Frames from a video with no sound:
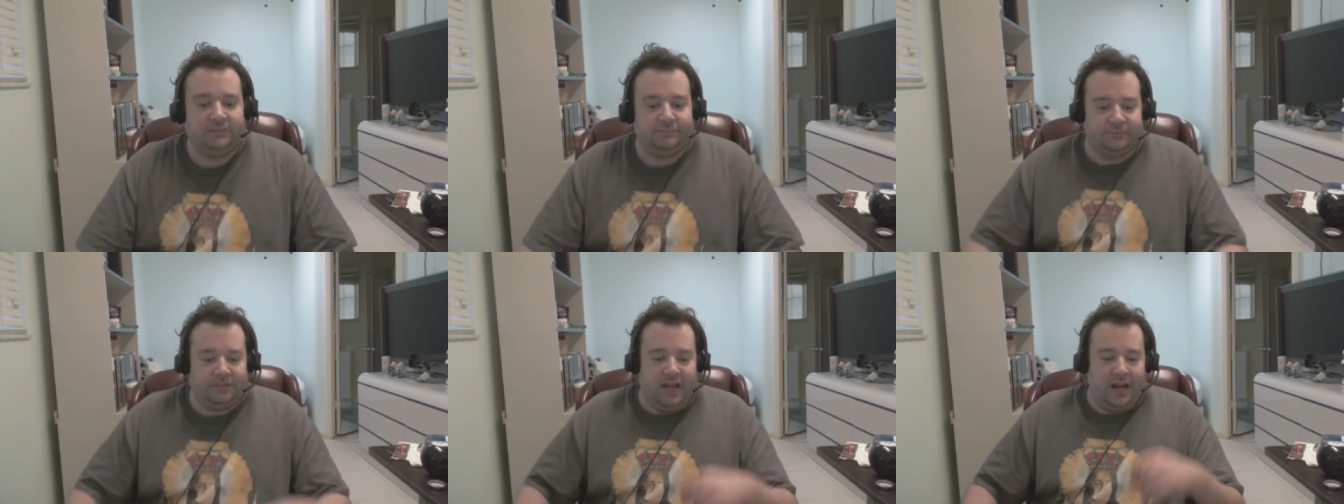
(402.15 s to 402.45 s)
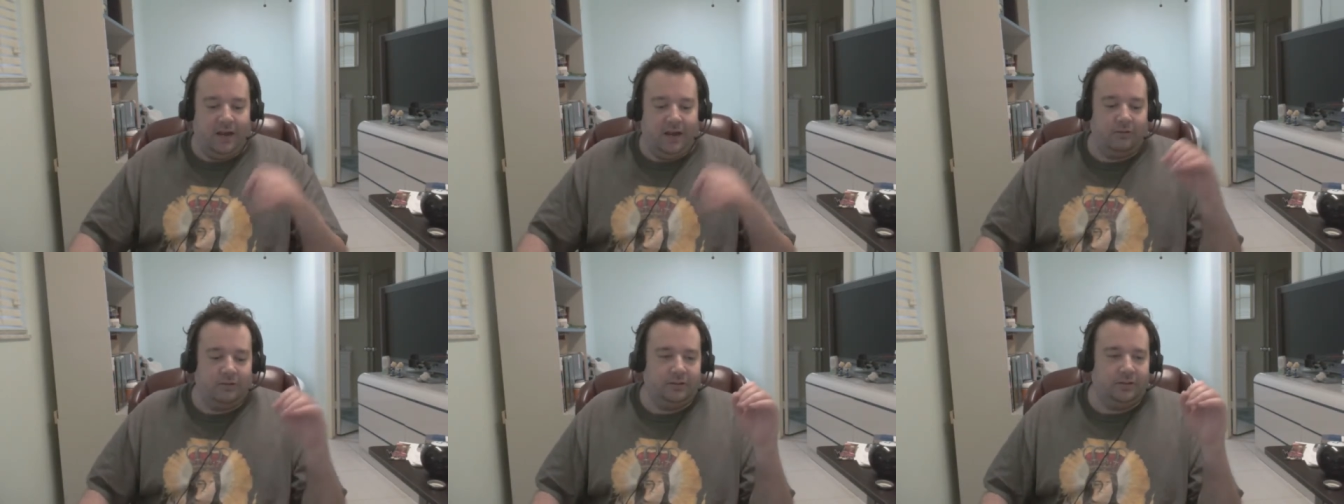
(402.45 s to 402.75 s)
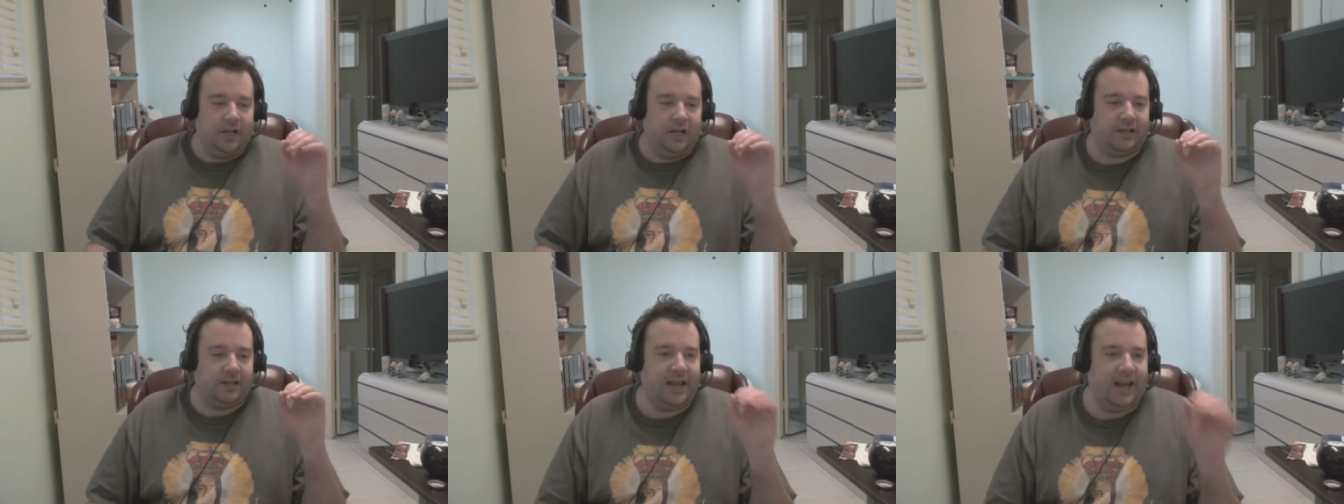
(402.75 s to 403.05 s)
Now,
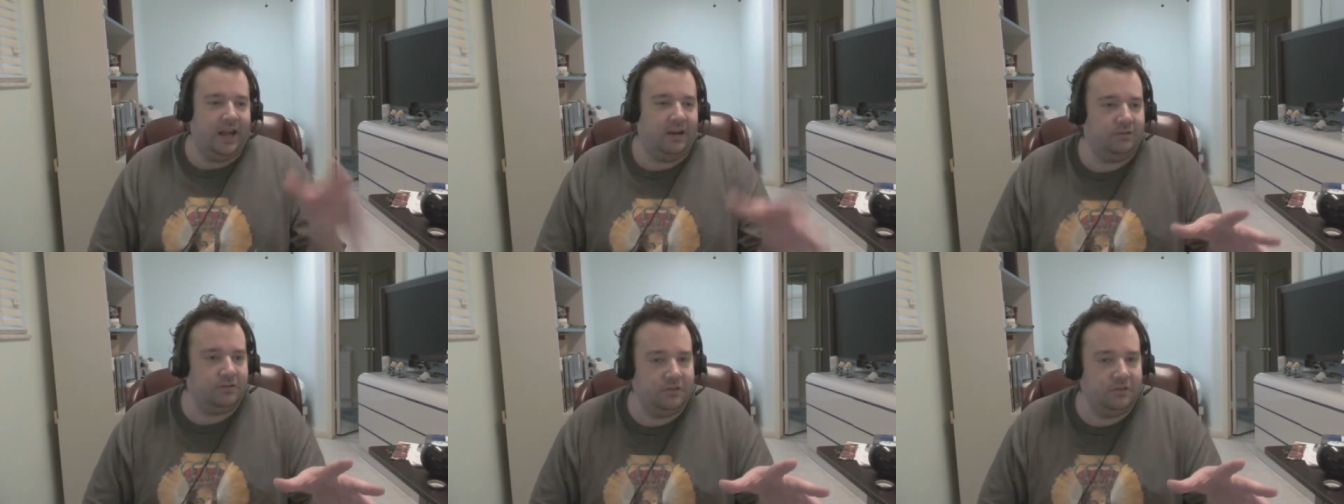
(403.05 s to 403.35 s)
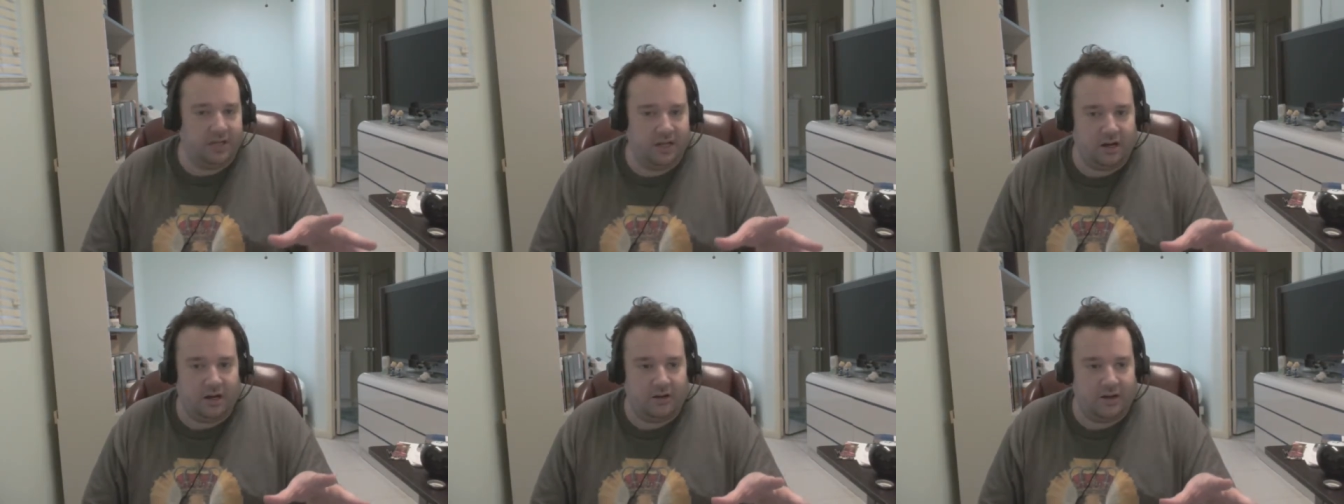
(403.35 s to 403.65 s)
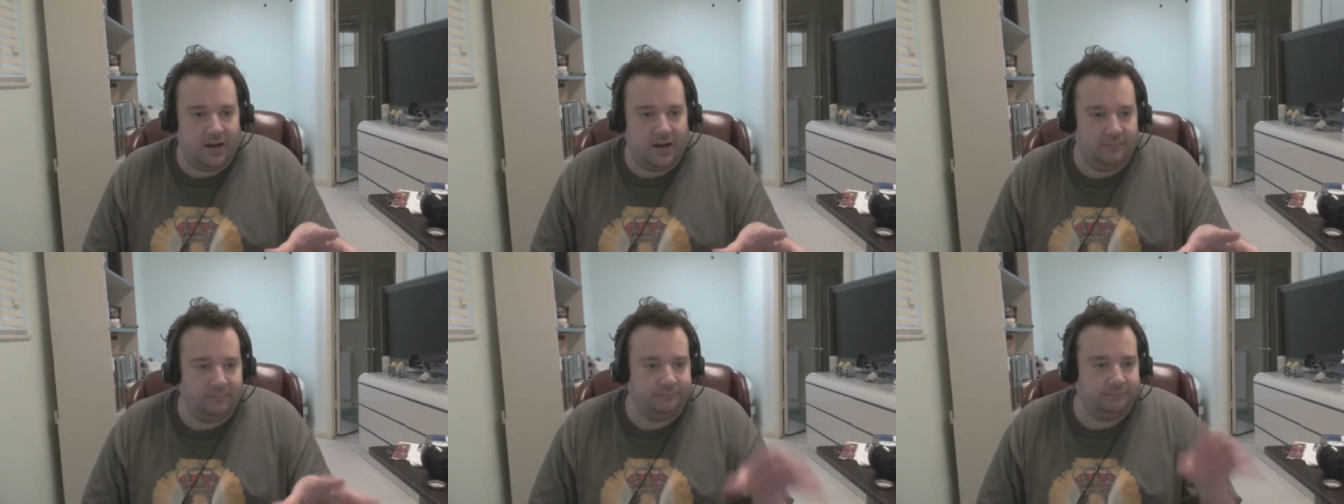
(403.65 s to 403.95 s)
account
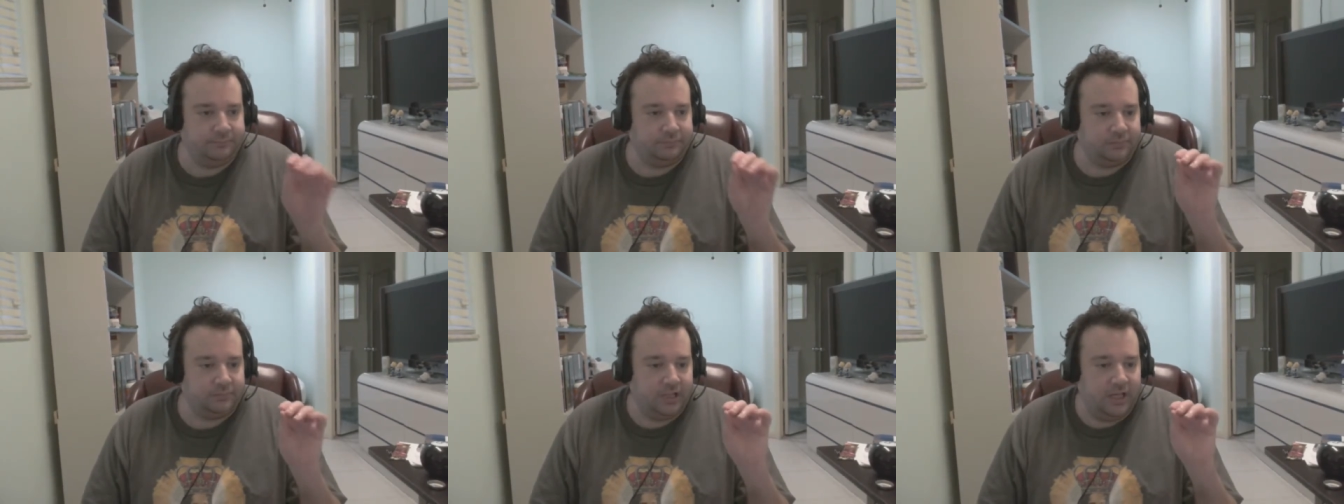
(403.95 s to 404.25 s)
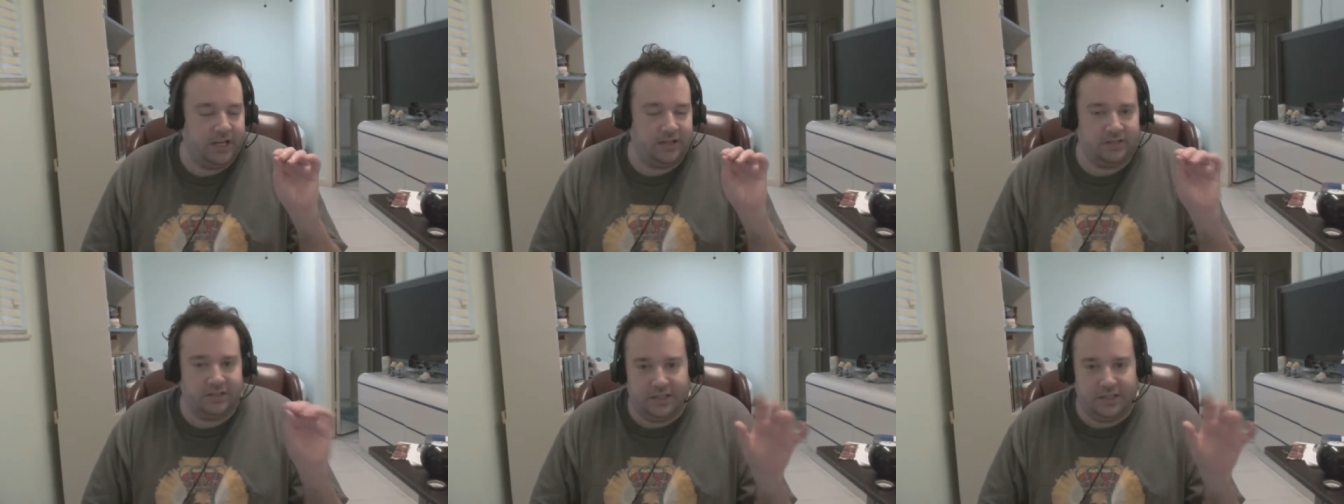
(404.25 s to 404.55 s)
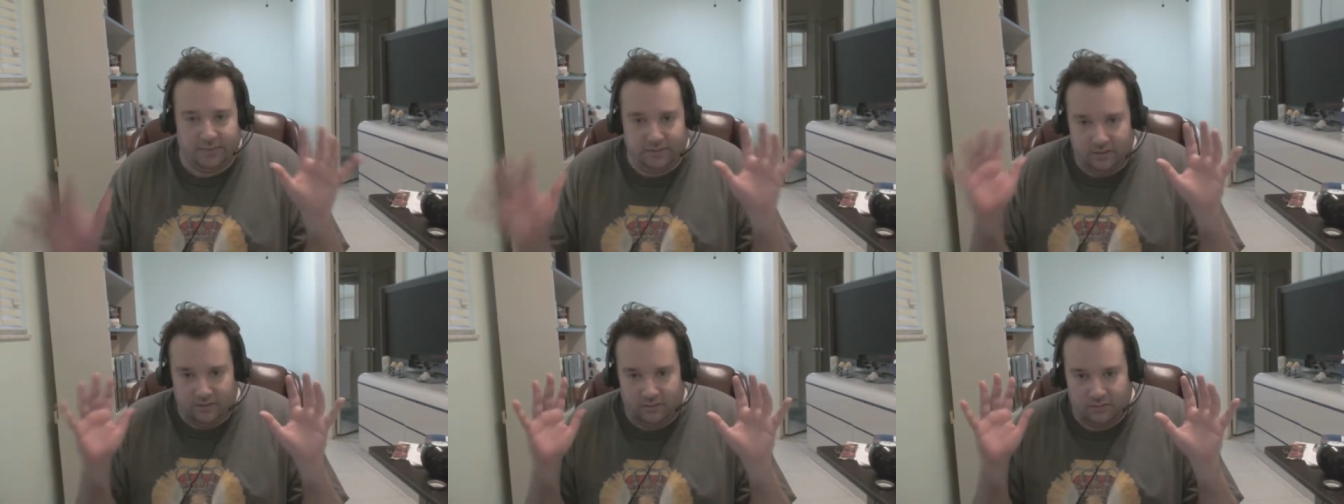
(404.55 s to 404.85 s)
DRM isn't
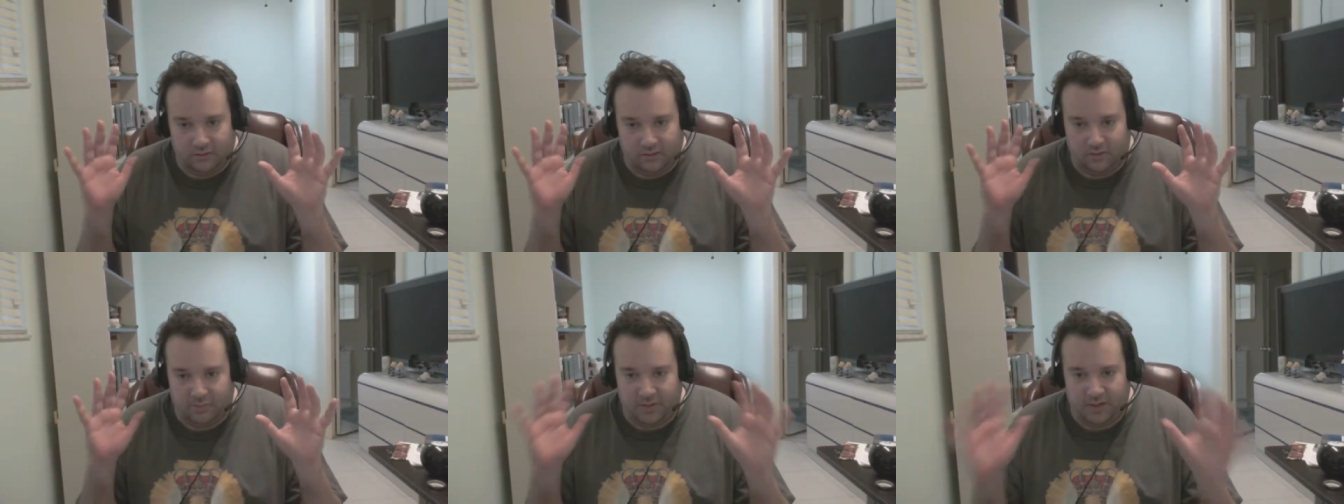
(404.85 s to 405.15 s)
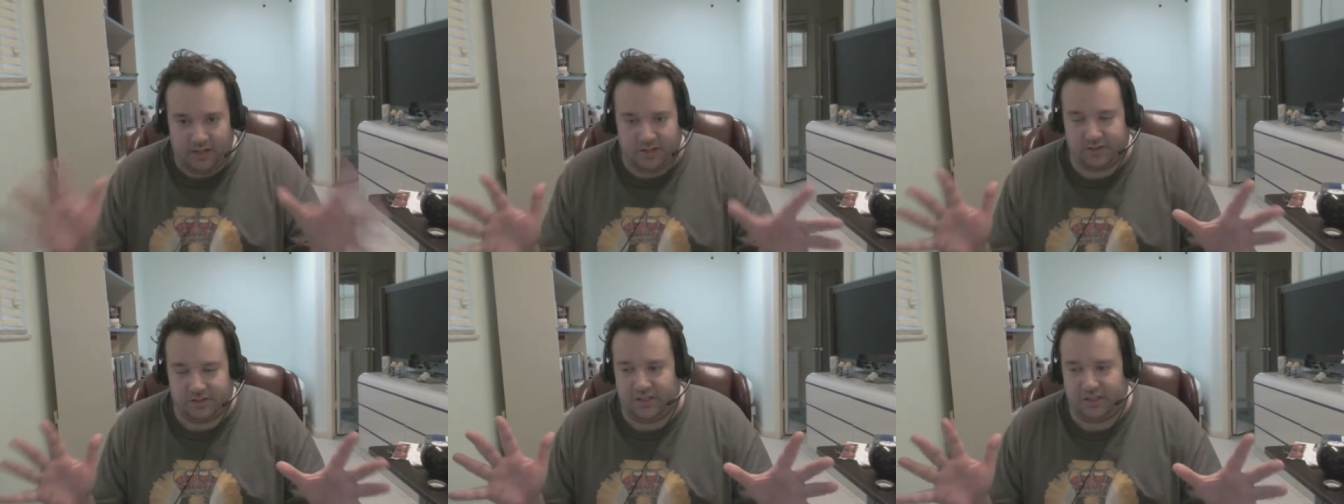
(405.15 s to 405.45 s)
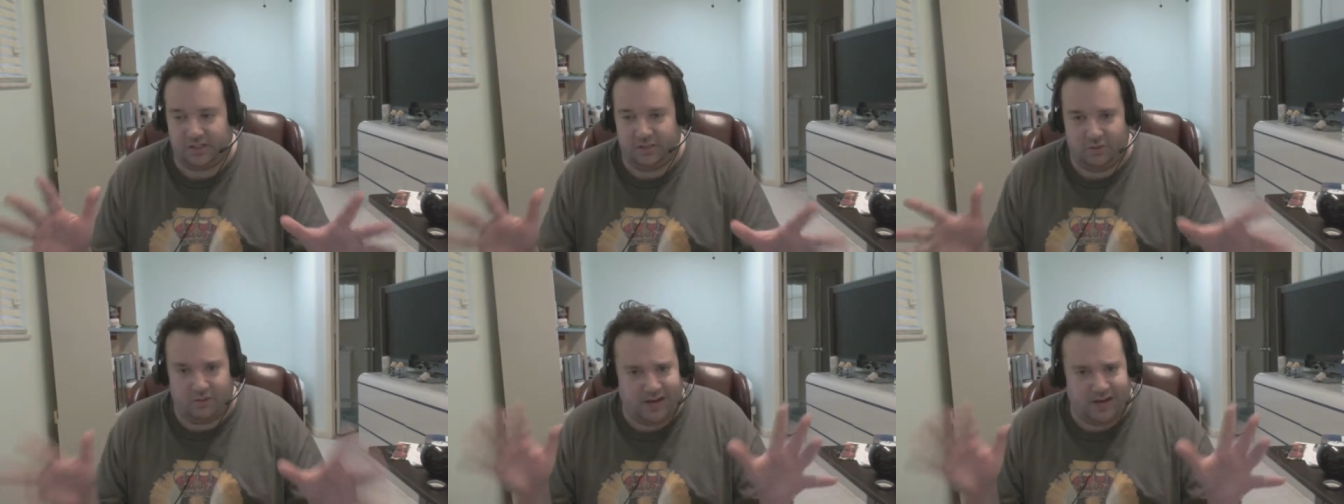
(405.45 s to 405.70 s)
even the biggest issue.